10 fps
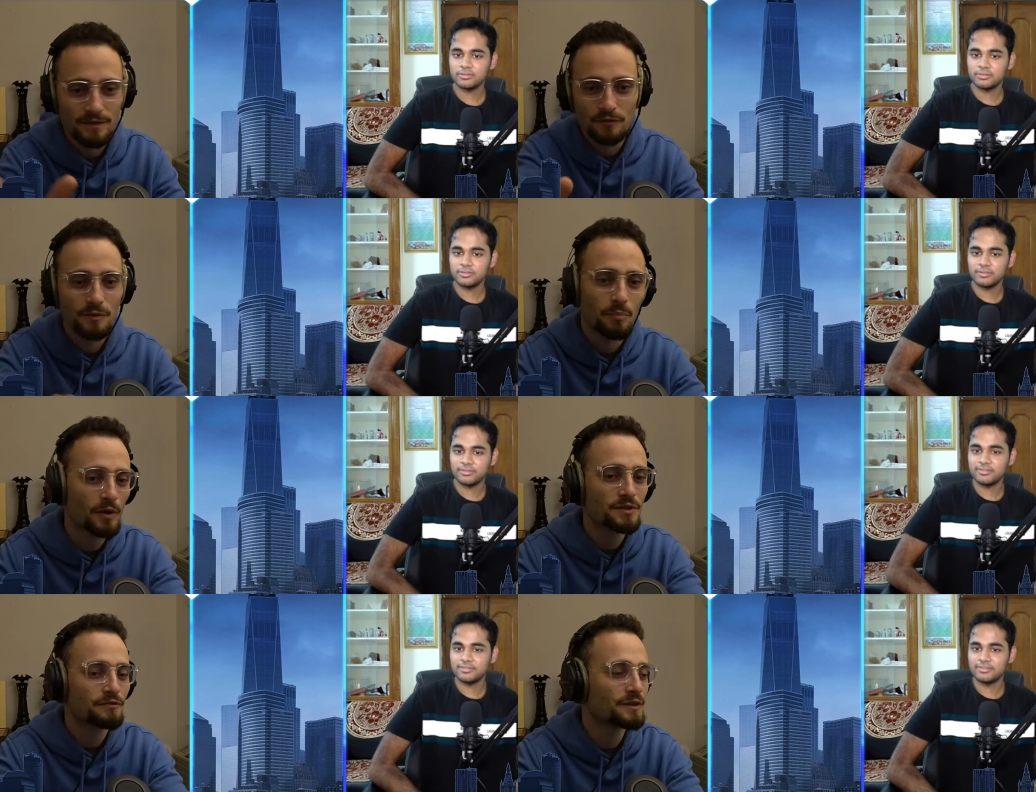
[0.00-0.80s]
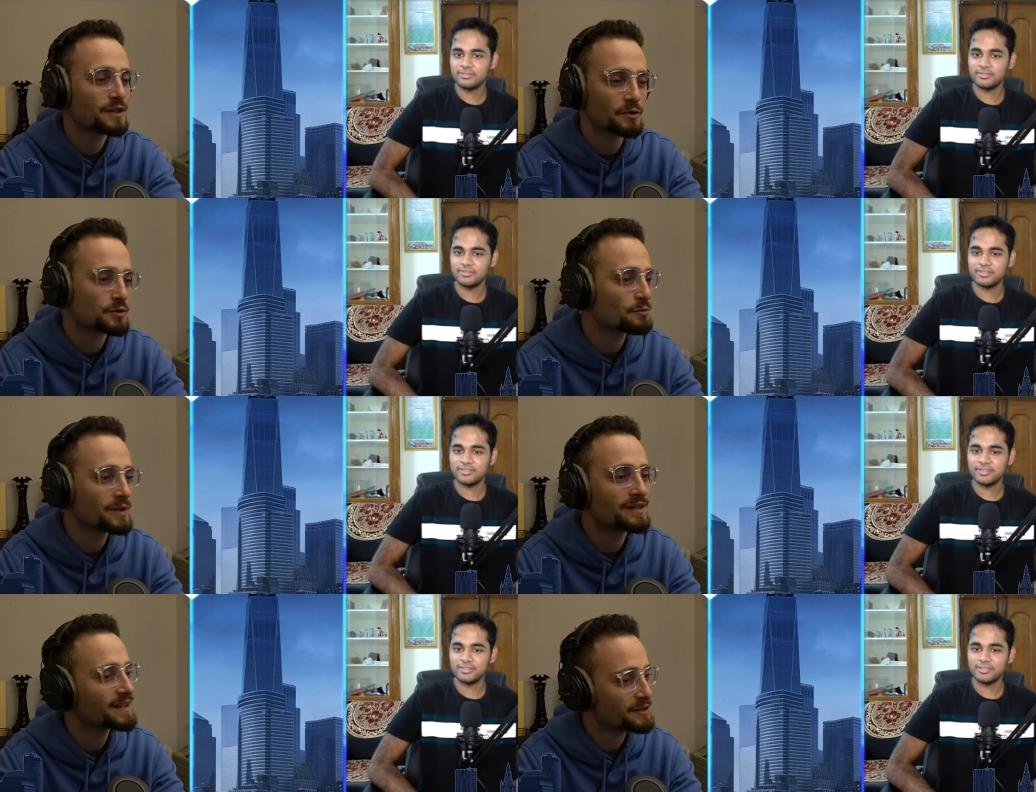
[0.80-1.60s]
Speaker 1: different parts of India are so
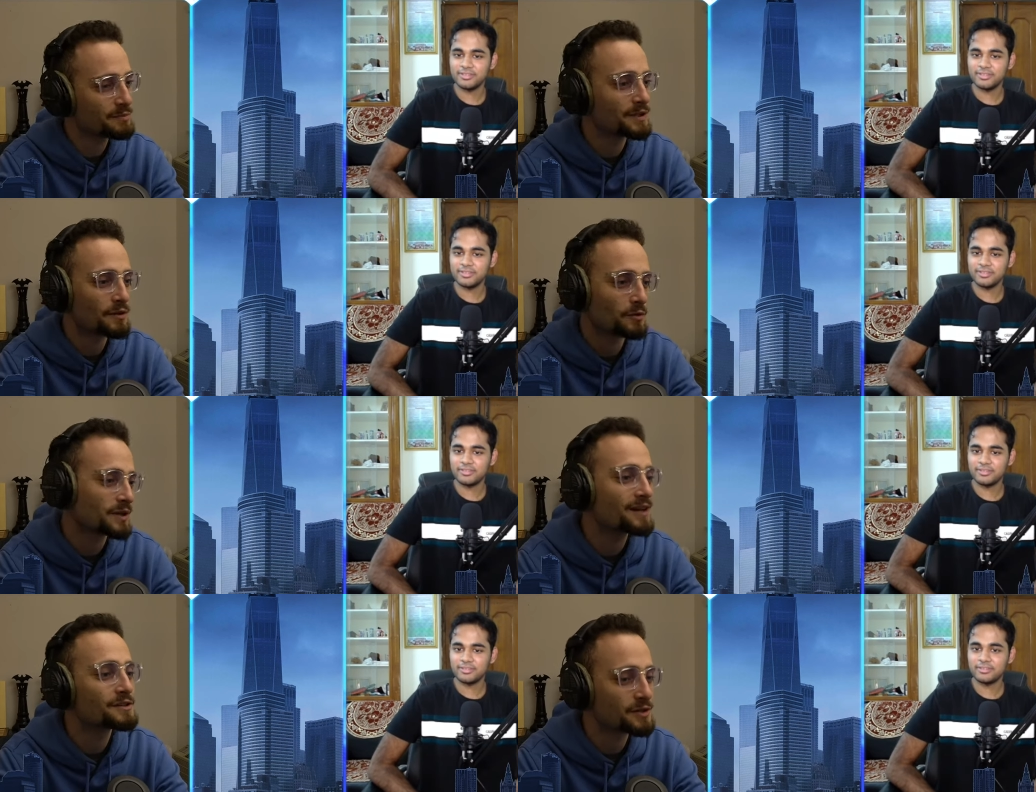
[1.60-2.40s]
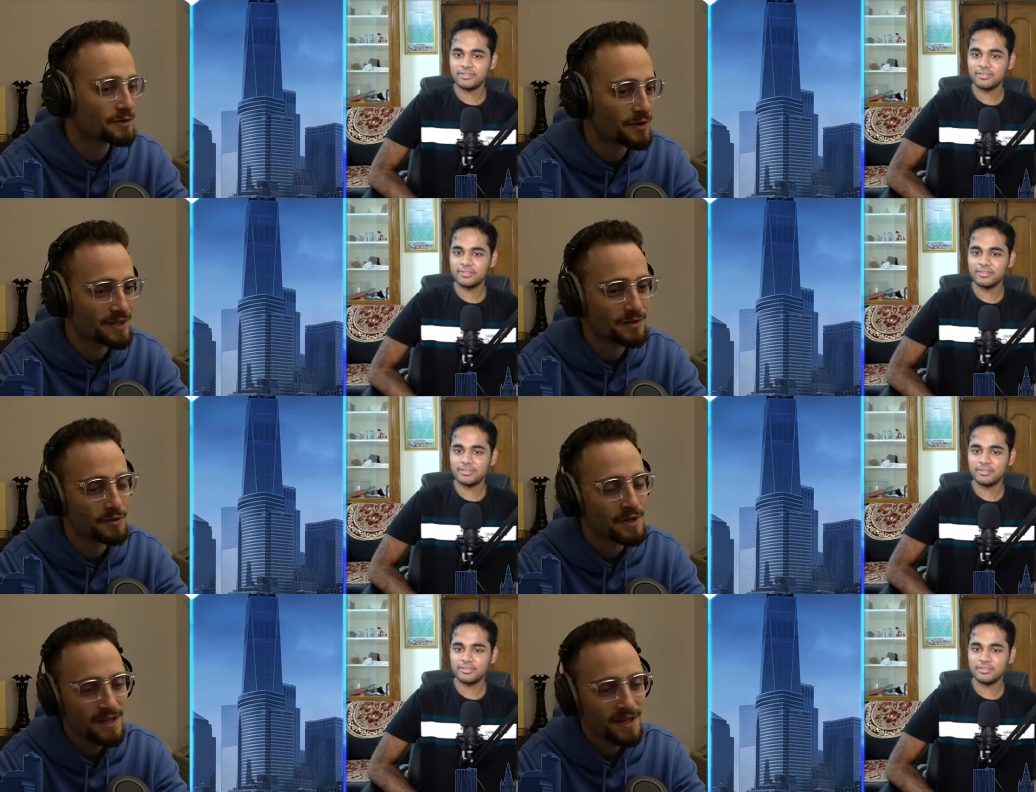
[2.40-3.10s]
big they could be their own countries, right? So